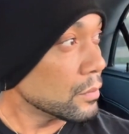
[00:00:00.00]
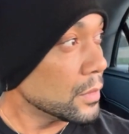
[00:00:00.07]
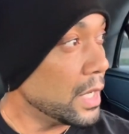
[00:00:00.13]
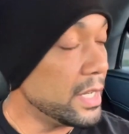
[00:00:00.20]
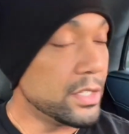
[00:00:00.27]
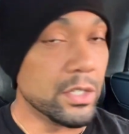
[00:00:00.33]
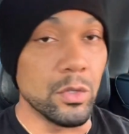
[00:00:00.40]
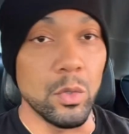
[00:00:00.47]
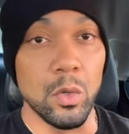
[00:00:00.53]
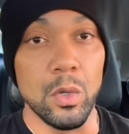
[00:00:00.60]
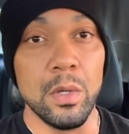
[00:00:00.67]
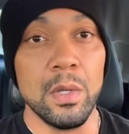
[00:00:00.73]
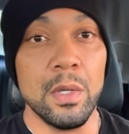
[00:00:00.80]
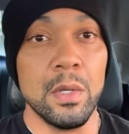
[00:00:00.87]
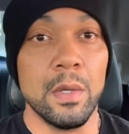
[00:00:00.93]
Until
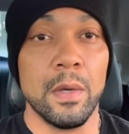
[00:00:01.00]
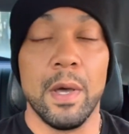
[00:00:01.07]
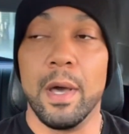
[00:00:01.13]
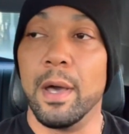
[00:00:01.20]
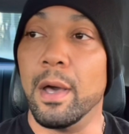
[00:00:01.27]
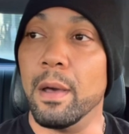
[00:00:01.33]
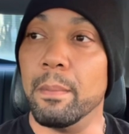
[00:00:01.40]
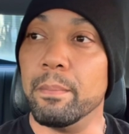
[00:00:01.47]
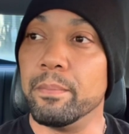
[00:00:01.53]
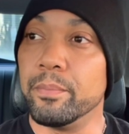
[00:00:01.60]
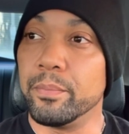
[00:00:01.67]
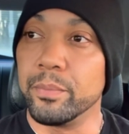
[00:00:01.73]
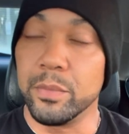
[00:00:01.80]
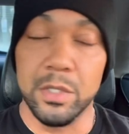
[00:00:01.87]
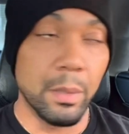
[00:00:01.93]
um,
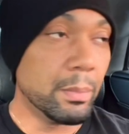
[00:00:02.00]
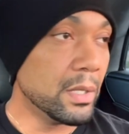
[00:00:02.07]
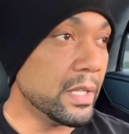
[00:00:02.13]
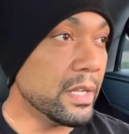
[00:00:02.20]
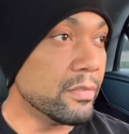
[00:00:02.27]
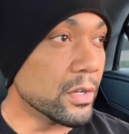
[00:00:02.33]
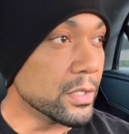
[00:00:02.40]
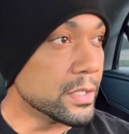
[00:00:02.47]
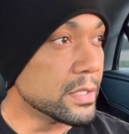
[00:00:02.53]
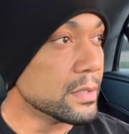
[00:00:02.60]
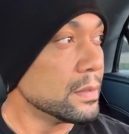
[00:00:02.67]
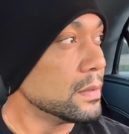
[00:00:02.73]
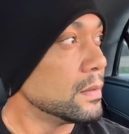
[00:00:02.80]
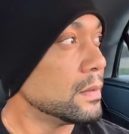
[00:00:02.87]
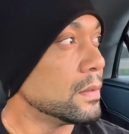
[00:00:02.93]
the believers
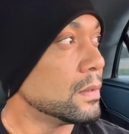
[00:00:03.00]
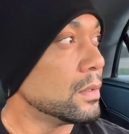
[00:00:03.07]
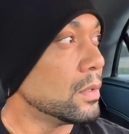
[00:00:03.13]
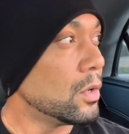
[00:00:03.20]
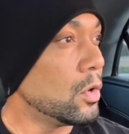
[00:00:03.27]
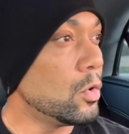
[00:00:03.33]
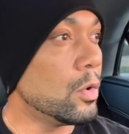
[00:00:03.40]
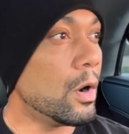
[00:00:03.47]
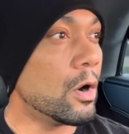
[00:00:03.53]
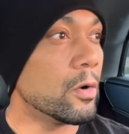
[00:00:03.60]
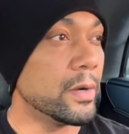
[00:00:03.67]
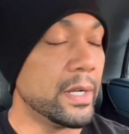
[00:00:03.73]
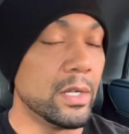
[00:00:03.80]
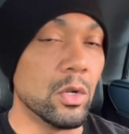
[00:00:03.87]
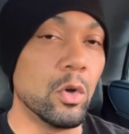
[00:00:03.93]
who
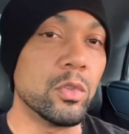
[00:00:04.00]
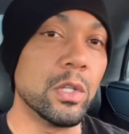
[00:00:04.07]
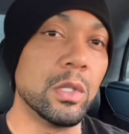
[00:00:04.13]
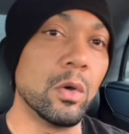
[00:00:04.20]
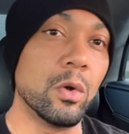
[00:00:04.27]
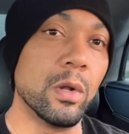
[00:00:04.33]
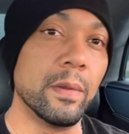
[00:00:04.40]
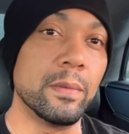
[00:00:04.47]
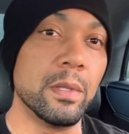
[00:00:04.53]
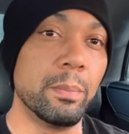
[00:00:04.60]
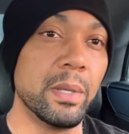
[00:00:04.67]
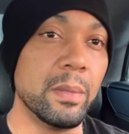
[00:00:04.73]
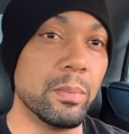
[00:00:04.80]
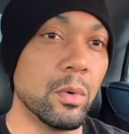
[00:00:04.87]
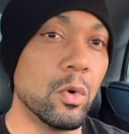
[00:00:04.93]
already know the Lord, the
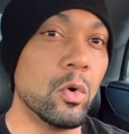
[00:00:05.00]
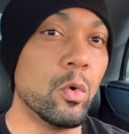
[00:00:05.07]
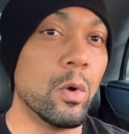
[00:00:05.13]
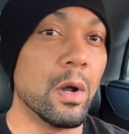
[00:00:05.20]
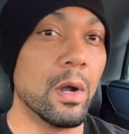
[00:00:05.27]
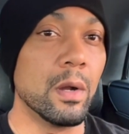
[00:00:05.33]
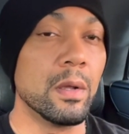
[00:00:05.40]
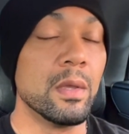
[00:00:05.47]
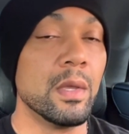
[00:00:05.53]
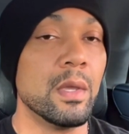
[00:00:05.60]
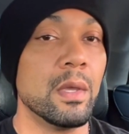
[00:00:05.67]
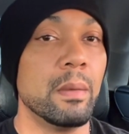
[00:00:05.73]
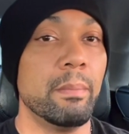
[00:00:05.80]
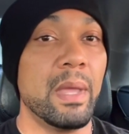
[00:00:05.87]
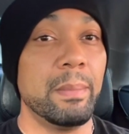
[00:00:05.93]
people who are
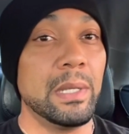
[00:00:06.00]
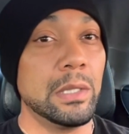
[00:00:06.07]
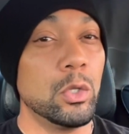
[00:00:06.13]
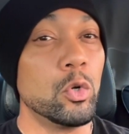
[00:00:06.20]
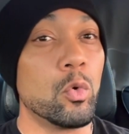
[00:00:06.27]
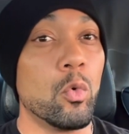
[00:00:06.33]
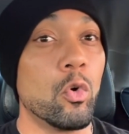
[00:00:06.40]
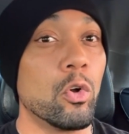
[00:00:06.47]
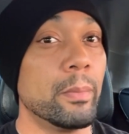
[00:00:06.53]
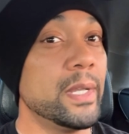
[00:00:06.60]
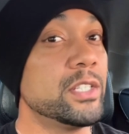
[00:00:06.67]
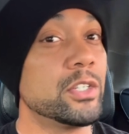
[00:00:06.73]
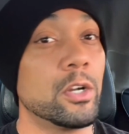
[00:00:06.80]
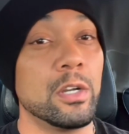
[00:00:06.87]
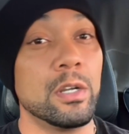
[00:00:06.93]
maybe lukewarm, he's
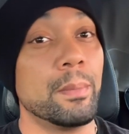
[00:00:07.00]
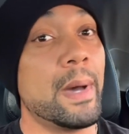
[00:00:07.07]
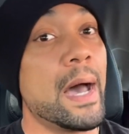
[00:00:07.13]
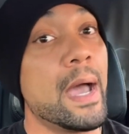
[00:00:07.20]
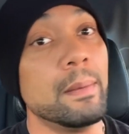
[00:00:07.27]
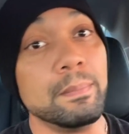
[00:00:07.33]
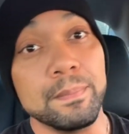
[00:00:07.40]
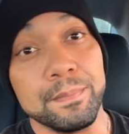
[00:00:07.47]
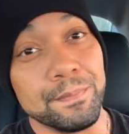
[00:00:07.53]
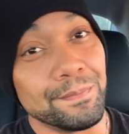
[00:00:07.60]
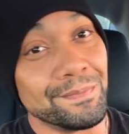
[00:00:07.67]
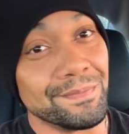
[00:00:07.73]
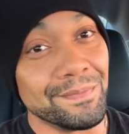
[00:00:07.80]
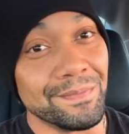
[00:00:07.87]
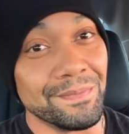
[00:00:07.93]
turning them hot.
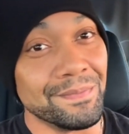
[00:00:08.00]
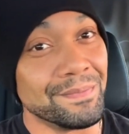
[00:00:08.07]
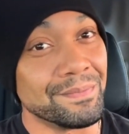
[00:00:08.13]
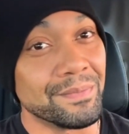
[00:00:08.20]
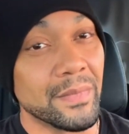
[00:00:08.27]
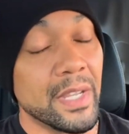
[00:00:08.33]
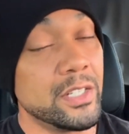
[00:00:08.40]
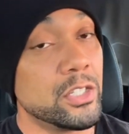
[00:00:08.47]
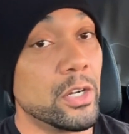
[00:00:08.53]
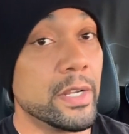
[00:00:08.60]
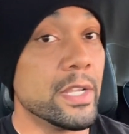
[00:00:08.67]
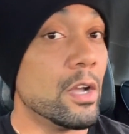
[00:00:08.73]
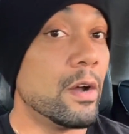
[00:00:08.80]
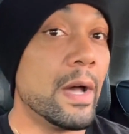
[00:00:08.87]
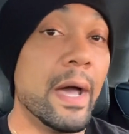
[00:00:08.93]
He's turning
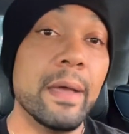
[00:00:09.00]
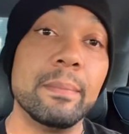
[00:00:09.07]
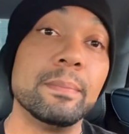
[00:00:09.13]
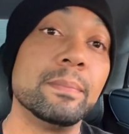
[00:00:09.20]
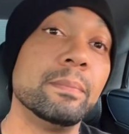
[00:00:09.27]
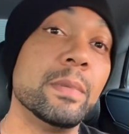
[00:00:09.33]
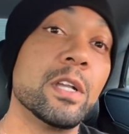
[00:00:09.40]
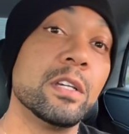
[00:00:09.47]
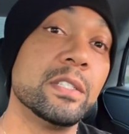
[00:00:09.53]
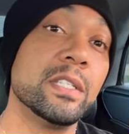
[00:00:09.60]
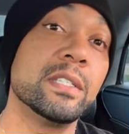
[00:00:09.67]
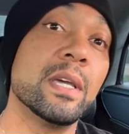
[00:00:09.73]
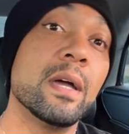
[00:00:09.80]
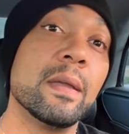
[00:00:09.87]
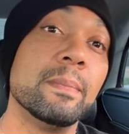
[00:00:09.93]
y'all hot because it's
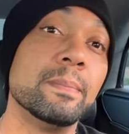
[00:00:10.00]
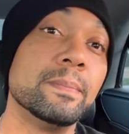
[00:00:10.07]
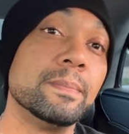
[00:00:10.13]
time.